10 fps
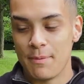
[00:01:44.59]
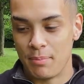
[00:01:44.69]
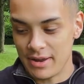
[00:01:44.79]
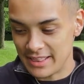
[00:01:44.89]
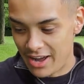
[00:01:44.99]

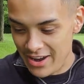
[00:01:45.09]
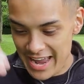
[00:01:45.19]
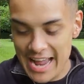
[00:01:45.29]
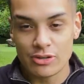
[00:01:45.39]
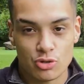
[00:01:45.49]
But I
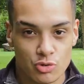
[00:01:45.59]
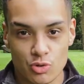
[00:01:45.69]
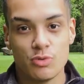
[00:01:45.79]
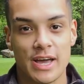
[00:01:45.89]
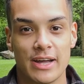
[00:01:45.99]
had to
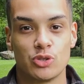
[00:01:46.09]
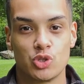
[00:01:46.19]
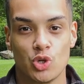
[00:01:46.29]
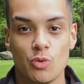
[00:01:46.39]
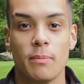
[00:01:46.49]
do that
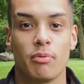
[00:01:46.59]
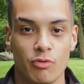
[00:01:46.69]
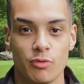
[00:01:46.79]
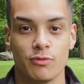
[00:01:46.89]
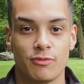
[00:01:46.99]
to
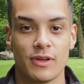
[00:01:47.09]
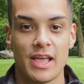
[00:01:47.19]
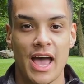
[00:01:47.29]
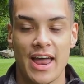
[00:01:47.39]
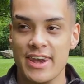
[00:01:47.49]
improve.
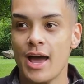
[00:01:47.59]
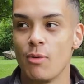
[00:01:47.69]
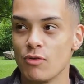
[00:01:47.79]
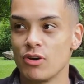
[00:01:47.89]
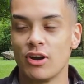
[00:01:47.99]
And now
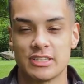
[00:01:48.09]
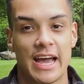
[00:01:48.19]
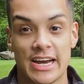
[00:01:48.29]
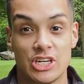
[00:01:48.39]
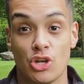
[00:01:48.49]
I realise I
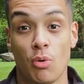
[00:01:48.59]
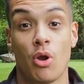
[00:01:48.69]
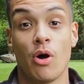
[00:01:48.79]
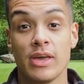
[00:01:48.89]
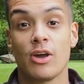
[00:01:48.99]
actually don't
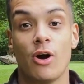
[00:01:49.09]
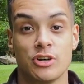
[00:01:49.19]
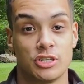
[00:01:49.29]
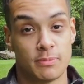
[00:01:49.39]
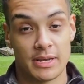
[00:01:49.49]
like
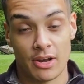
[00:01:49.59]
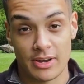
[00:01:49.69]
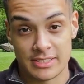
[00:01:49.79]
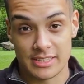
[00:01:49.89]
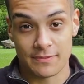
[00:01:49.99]
RGB
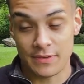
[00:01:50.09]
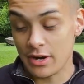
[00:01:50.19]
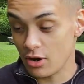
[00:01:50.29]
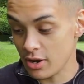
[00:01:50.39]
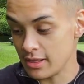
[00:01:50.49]
lighting, and I
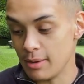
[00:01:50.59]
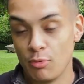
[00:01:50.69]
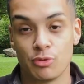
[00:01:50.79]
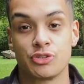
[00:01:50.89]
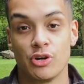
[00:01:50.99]
like that
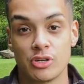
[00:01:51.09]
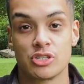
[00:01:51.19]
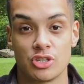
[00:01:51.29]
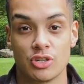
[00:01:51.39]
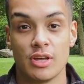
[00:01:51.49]
more
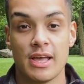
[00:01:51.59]
tungsten